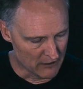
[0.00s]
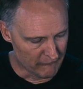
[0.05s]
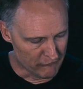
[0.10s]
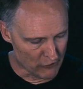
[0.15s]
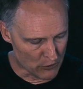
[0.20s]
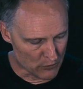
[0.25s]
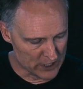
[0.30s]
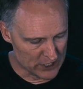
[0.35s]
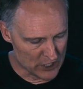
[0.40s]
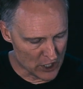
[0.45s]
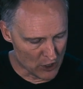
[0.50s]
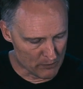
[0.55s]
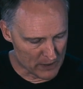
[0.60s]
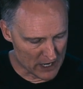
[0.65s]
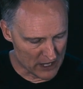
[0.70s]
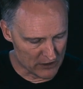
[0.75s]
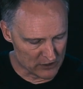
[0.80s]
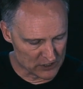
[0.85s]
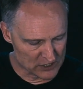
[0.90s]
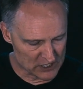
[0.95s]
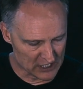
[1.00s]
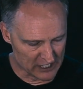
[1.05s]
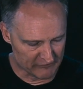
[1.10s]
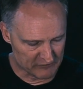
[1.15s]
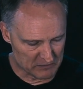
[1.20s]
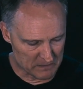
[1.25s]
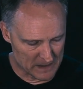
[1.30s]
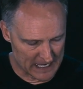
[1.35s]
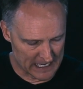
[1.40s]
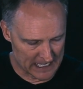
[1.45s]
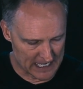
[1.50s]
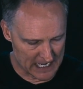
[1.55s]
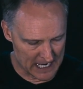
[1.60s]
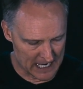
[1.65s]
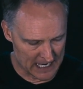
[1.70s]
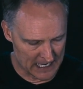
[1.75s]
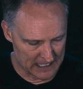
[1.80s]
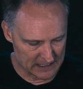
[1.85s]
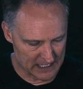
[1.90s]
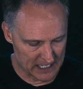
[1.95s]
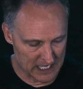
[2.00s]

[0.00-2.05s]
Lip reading: For we know, brothers loved by God,